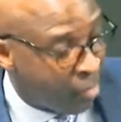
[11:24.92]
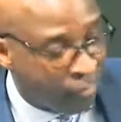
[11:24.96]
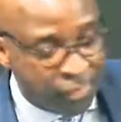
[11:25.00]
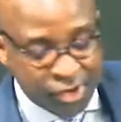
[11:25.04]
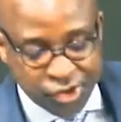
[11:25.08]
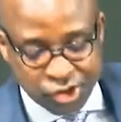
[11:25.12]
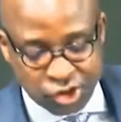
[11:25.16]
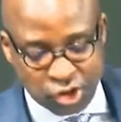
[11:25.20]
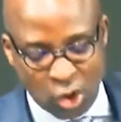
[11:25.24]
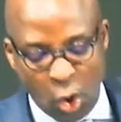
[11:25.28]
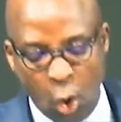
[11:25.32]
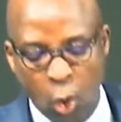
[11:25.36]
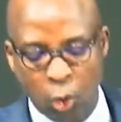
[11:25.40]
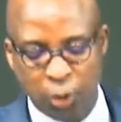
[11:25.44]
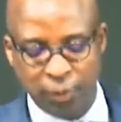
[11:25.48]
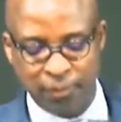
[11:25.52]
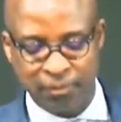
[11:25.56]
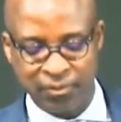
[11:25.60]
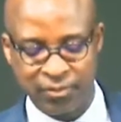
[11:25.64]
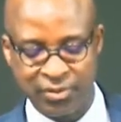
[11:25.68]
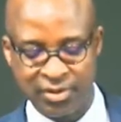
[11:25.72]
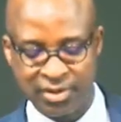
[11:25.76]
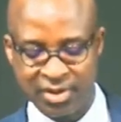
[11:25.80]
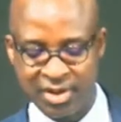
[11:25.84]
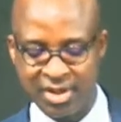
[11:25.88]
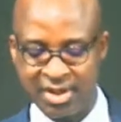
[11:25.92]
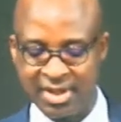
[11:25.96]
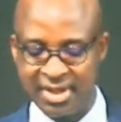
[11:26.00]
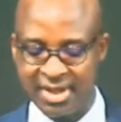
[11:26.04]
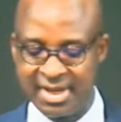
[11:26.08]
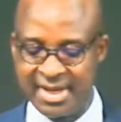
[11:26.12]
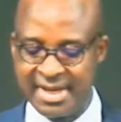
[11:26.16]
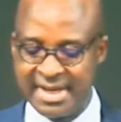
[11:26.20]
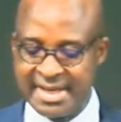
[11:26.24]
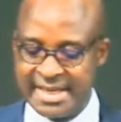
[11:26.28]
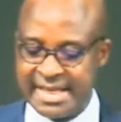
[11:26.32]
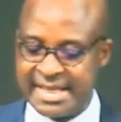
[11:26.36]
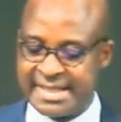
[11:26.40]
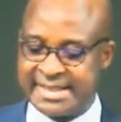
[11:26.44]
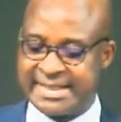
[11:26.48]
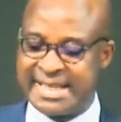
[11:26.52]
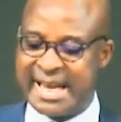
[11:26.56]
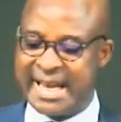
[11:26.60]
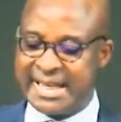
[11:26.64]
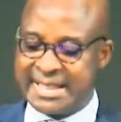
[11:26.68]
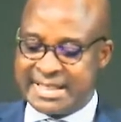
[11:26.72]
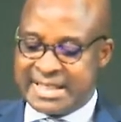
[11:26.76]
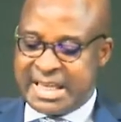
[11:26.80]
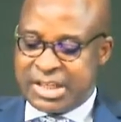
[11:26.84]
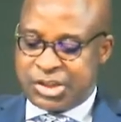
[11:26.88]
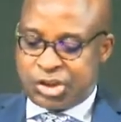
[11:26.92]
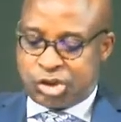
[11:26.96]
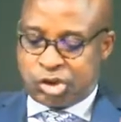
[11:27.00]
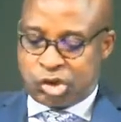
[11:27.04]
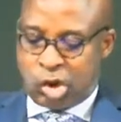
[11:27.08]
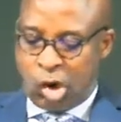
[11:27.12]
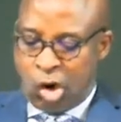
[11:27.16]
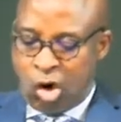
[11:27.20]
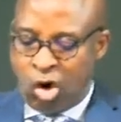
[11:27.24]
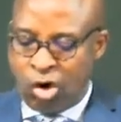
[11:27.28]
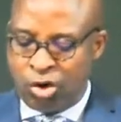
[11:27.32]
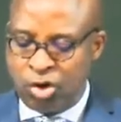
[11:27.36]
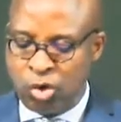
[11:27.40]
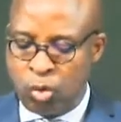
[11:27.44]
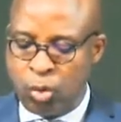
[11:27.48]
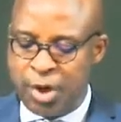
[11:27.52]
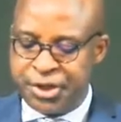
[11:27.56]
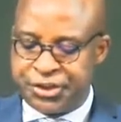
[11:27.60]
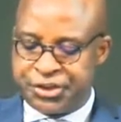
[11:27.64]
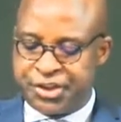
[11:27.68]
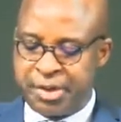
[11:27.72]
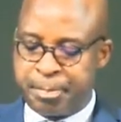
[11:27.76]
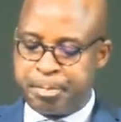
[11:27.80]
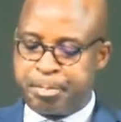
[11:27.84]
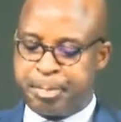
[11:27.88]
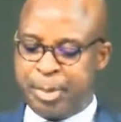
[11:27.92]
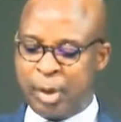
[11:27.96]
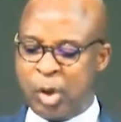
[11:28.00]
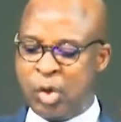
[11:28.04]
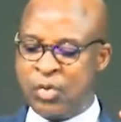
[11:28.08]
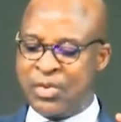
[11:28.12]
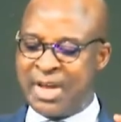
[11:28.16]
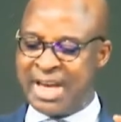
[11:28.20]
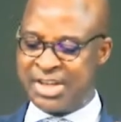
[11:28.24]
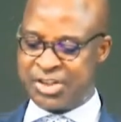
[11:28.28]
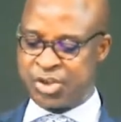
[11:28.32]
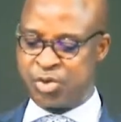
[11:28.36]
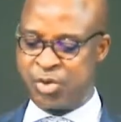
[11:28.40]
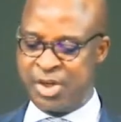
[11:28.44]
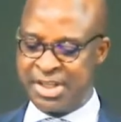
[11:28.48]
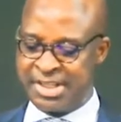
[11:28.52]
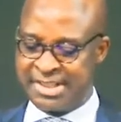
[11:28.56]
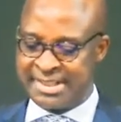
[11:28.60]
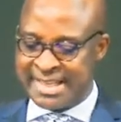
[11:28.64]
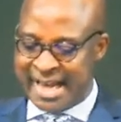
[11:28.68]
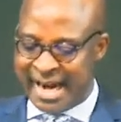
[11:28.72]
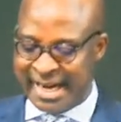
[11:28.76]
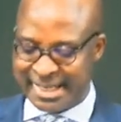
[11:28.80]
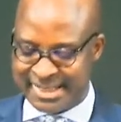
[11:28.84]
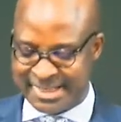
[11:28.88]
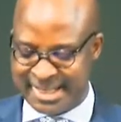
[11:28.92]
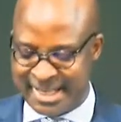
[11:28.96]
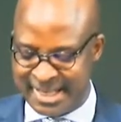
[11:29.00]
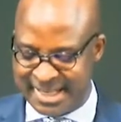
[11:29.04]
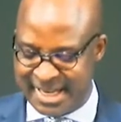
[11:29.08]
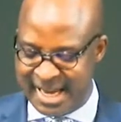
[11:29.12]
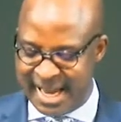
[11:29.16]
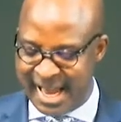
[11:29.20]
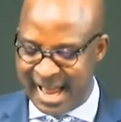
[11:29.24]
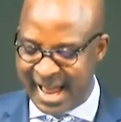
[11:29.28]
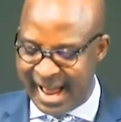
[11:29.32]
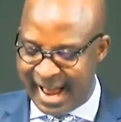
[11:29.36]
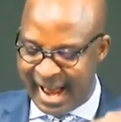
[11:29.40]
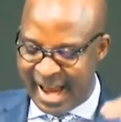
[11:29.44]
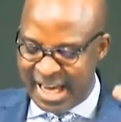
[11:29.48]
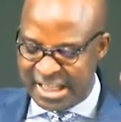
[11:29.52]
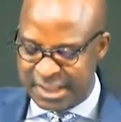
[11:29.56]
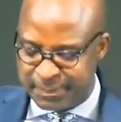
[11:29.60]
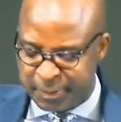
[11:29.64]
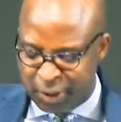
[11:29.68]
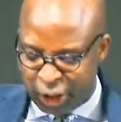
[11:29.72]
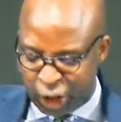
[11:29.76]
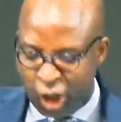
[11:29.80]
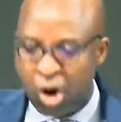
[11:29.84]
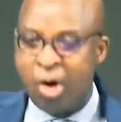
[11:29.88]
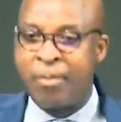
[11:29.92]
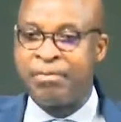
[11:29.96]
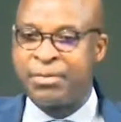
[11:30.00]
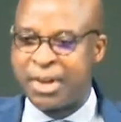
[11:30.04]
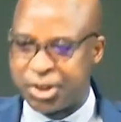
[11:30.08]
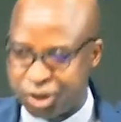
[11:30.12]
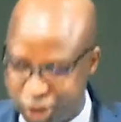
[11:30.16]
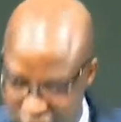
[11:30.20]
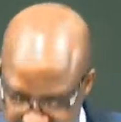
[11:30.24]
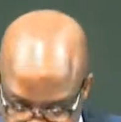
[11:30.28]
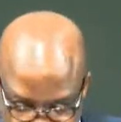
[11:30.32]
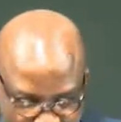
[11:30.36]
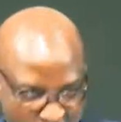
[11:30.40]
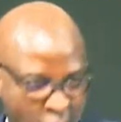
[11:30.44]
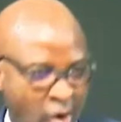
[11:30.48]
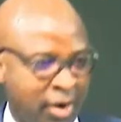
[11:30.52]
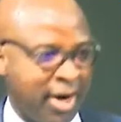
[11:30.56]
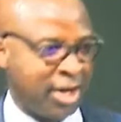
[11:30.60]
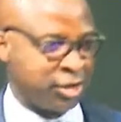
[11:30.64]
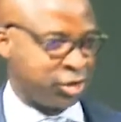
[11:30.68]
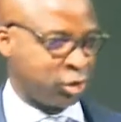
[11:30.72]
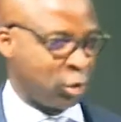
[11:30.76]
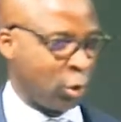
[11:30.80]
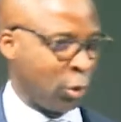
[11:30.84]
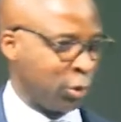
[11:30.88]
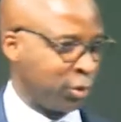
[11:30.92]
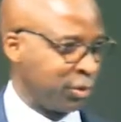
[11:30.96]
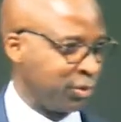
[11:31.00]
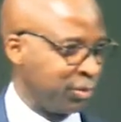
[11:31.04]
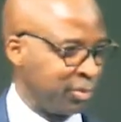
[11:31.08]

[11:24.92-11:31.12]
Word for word: this stone he said, The stone which the builders rejected has become the chief cornerstone.